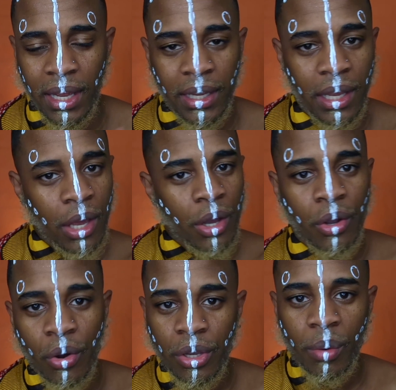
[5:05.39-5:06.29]
Like,
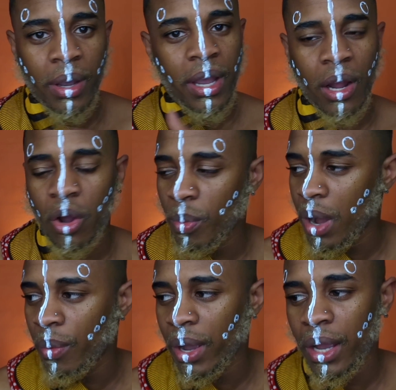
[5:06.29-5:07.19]
go your way, I go
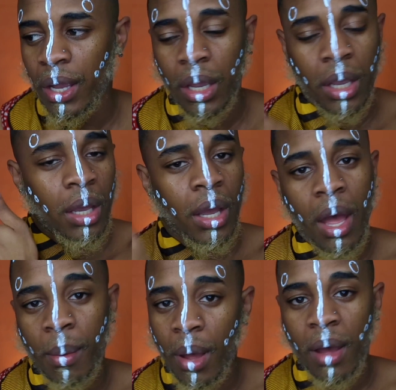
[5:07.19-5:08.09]
my way.
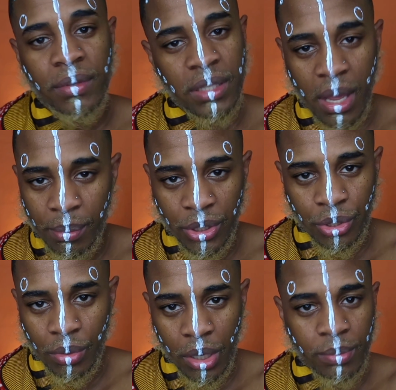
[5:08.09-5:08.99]
Obviously, I beat
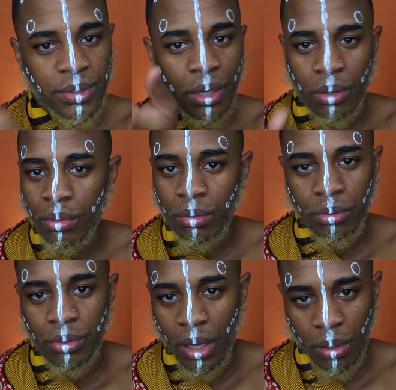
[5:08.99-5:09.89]
you up, so
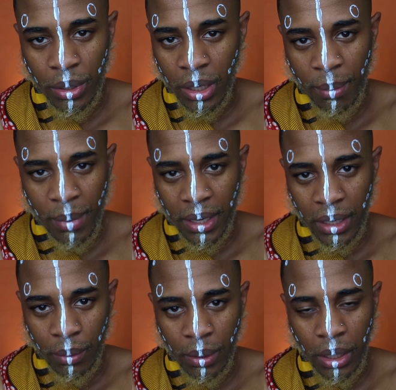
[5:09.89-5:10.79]
you're not gonna wanna come back
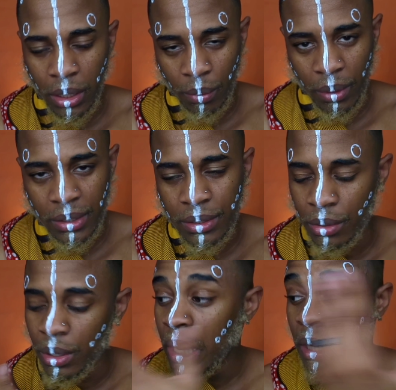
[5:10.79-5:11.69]
anyway.
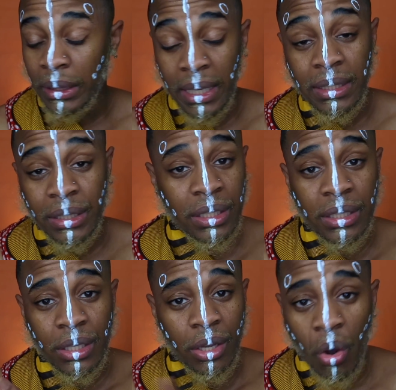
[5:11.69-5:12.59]
So let's
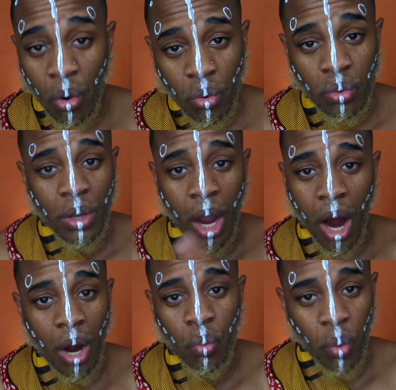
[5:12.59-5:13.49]
just go
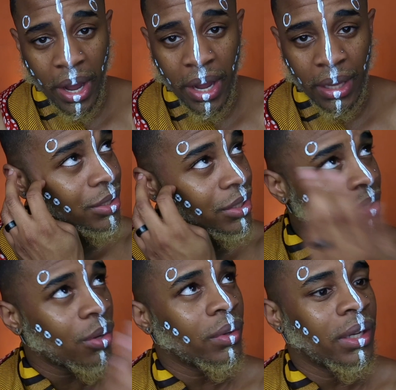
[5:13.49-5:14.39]
our way. I
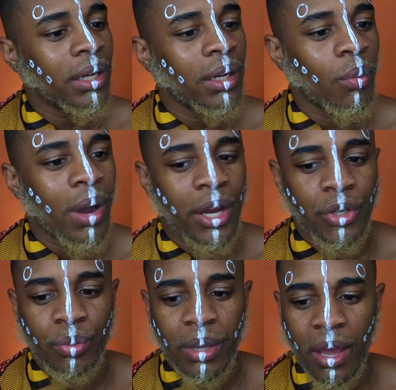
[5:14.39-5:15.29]
just don't get it. Why
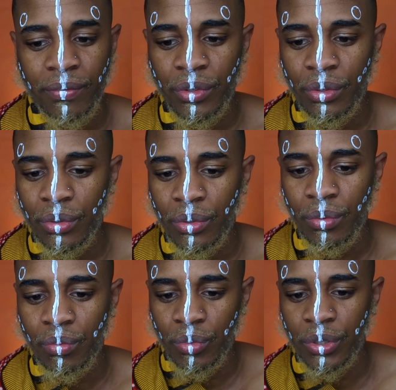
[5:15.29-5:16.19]
do we have to
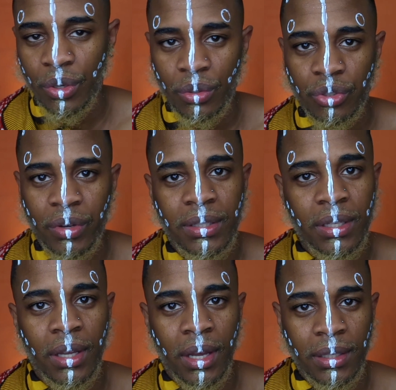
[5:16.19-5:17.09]
result straight
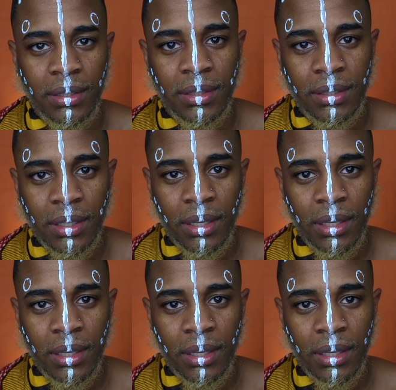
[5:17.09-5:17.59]
to guns?